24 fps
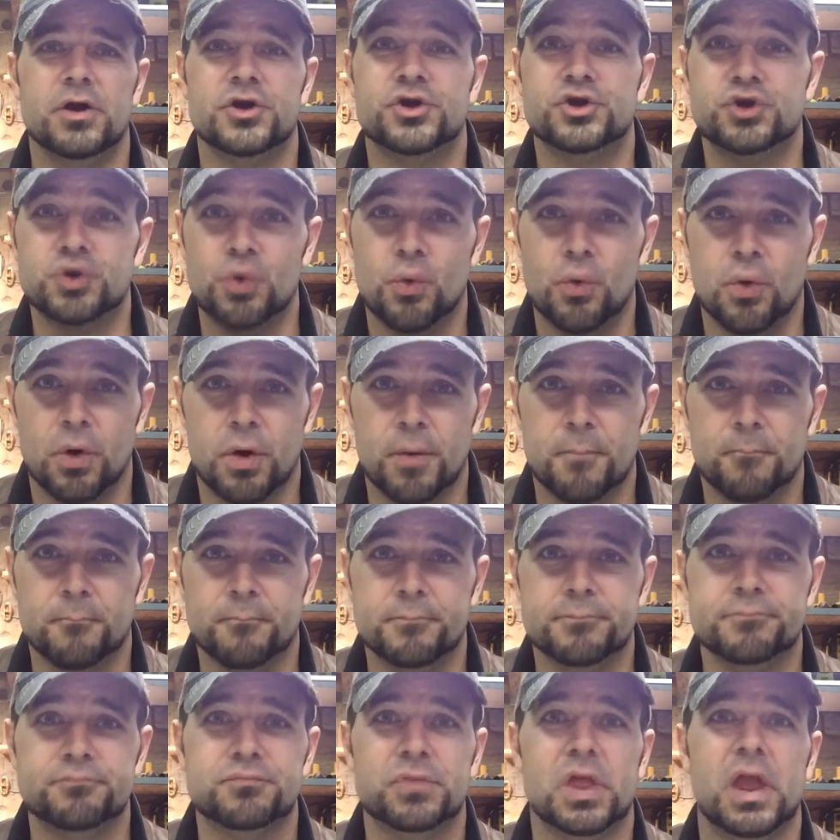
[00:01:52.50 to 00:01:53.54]
sore,
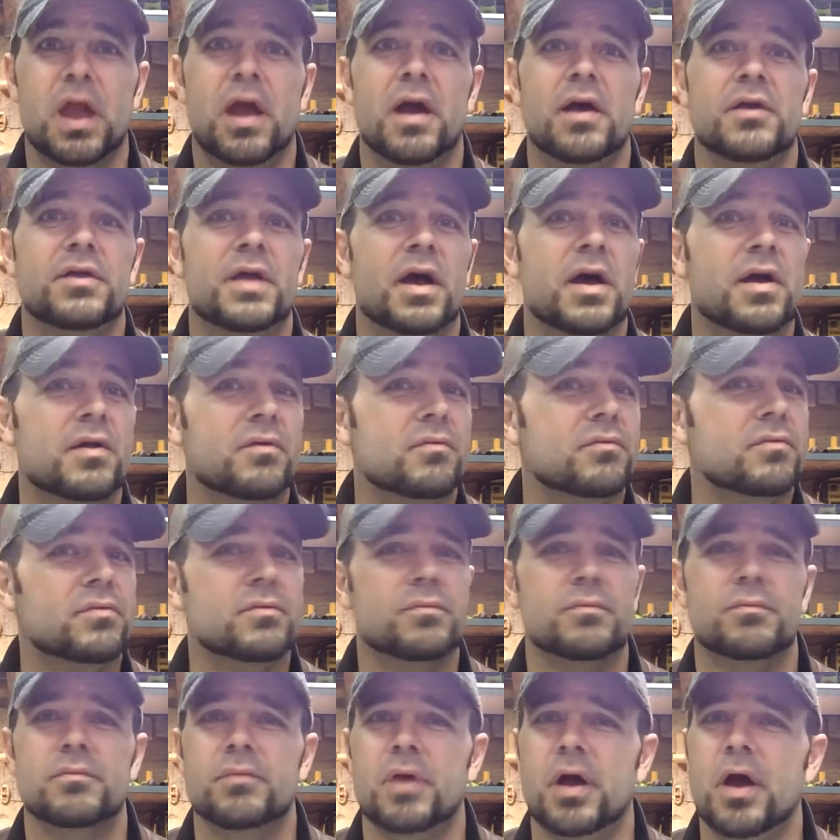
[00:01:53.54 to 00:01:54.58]
and that
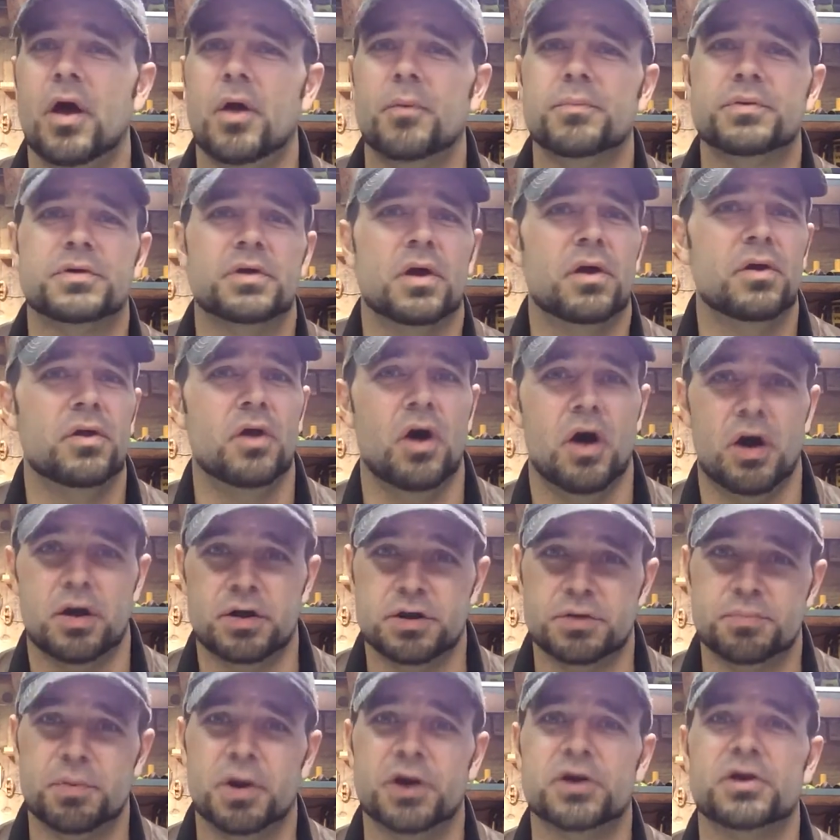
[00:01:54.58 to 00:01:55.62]
helps a lot,
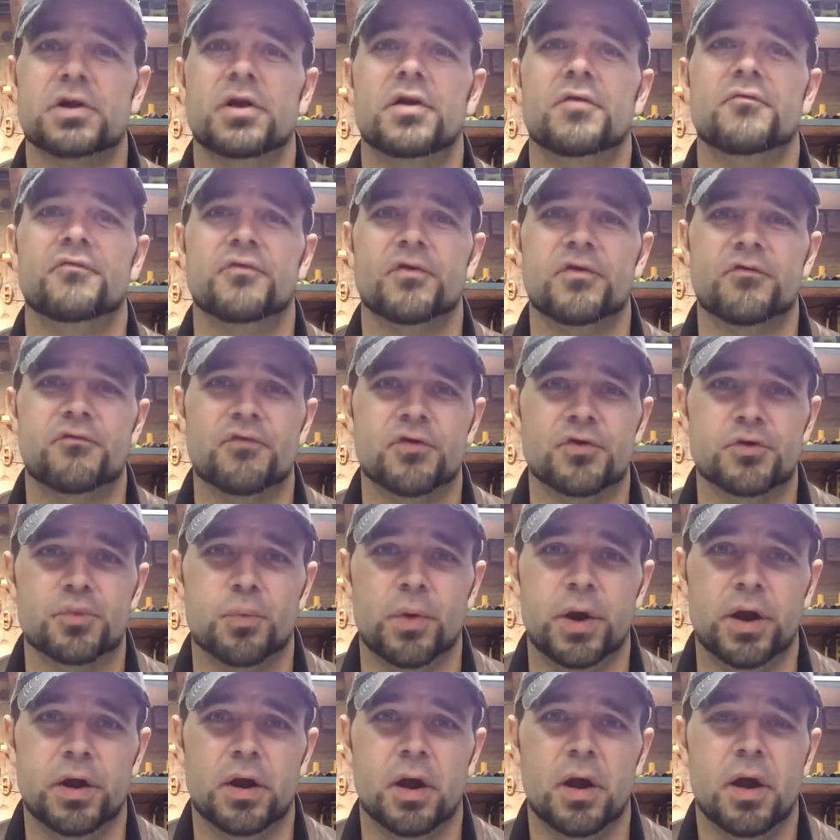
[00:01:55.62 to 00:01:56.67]
especially for the first week.